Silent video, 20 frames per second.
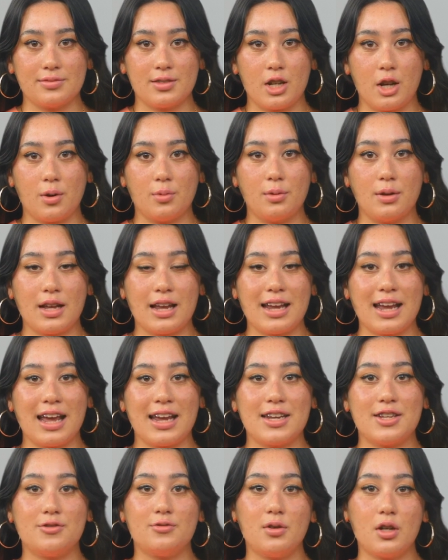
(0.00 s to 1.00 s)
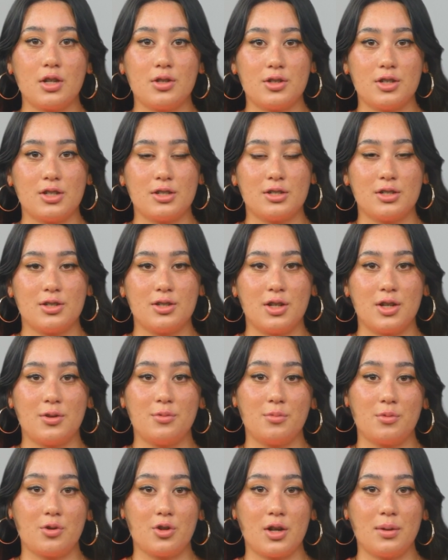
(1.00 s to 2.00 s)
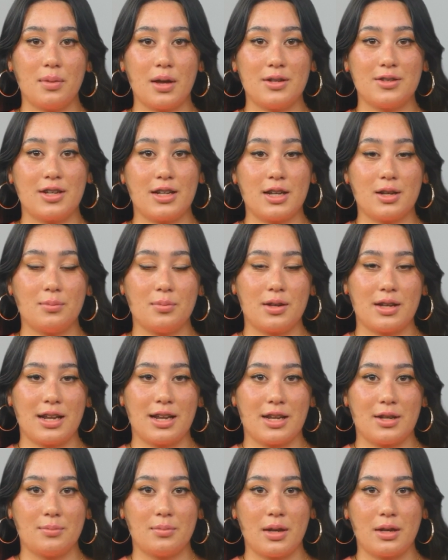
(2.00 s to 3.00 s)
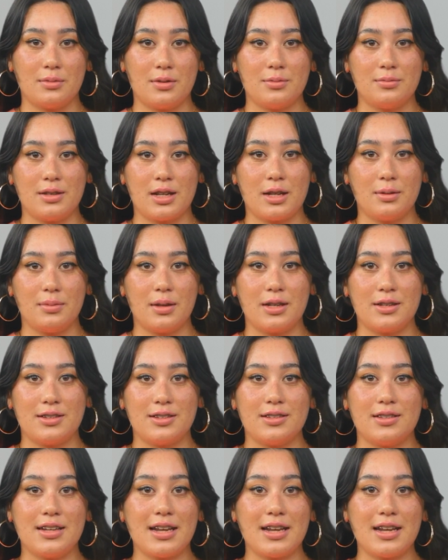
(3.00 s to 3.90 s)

Don't wait any longer to learn more about the Gupamiga Baby Playpen